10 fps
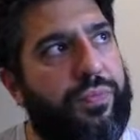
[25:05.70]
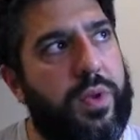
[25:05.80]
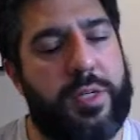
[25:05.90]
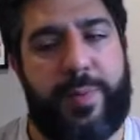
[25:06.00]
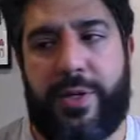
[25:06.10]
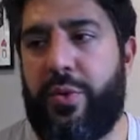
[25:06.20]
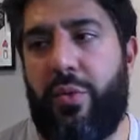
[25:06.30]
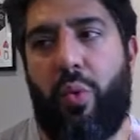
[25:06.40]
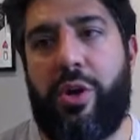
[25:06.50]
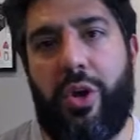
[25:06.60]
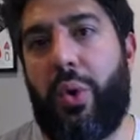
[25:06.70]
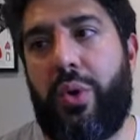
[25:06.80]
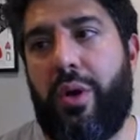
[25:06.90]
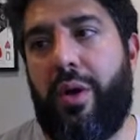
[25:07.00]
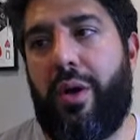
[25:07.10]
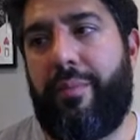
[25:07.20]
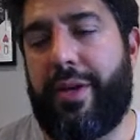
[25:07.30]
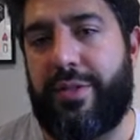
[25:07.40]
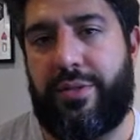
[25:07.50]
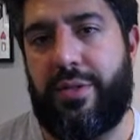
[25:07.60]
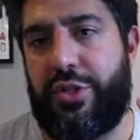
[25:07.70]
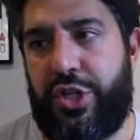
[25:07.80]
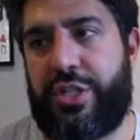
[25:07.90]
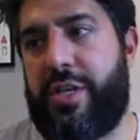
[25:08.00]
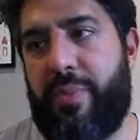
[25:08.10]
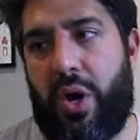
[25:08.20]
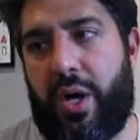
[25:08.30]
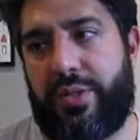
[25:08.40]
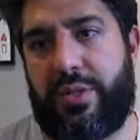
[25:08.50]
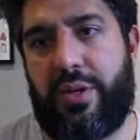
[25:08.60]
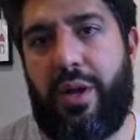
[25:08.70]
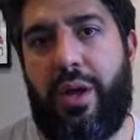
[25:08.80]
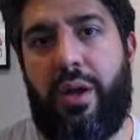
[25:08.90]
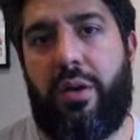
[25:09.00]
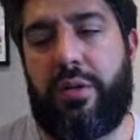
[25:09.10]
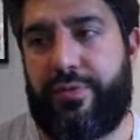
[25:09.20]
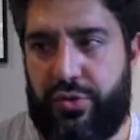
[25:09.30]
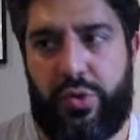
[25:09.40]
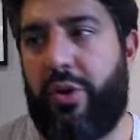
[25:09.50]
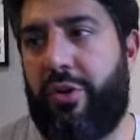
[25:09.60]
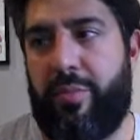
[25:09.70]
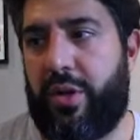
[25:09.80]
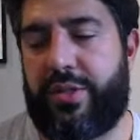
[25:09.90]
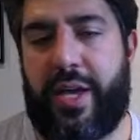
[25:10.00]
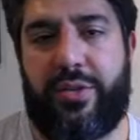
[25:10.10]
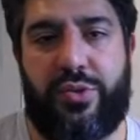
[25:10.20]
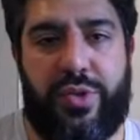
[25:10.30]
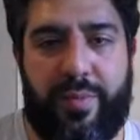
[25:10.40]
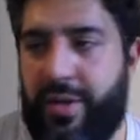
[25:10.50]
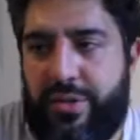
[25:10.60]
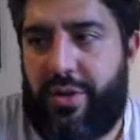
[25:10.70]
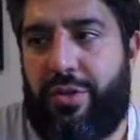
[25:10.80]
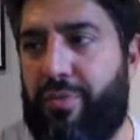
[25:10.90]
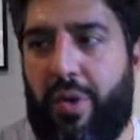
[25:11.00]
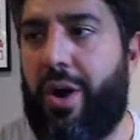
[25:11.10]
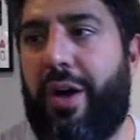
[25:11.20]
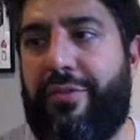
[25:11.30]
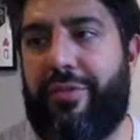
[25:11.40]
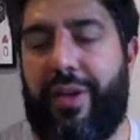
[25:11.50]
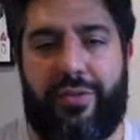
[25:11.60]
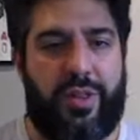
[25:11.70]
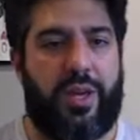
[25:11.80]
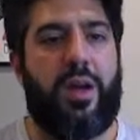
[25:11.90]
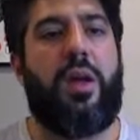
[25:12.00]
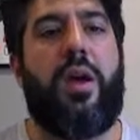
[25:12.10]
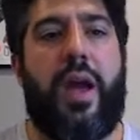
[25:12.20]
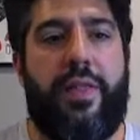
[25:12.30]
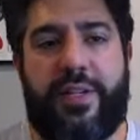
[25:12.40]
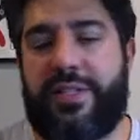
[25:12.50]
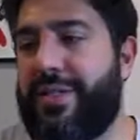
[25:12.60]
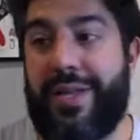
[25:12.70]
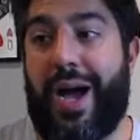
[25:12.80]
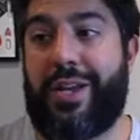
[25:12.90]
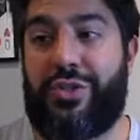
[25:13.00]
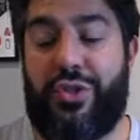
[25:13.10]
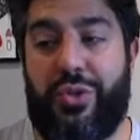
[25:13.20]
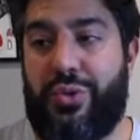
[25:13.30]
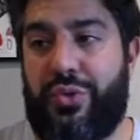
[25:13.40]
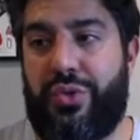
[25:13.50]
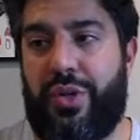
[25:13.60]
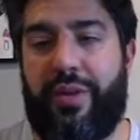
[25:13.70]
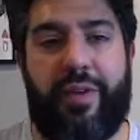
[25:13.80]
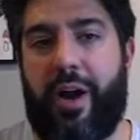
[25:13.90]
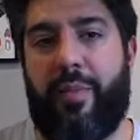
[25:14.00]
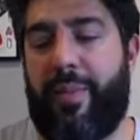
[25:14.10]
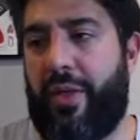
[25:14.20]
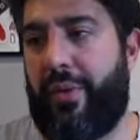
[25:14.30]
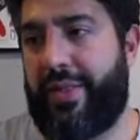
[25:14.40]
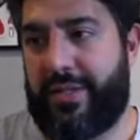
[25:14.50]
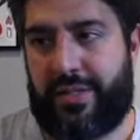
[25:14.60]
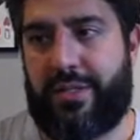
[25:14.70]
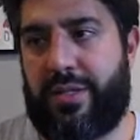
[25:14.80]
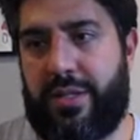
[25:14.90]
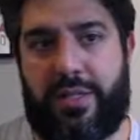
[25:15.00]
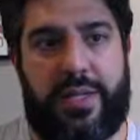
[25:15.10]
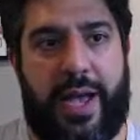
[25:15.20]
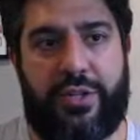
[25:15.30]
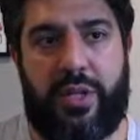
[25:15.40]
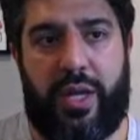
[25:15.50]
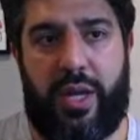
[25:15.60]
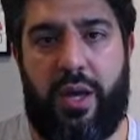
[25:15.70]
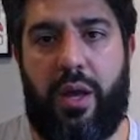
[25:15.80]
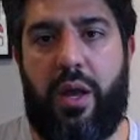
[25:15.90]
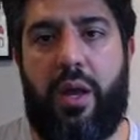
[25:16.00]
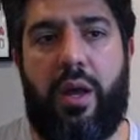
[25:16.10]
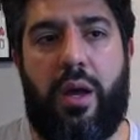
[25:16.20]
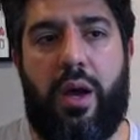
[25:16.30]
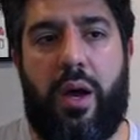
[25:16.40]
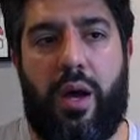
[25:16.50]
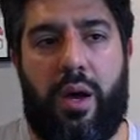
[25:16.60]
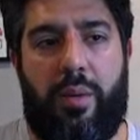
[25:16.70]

especially with one node, because a GC pause of 200 milliseconds or something is going to throw off everything. And this is not a tuned environment, by the way. This is actually, let's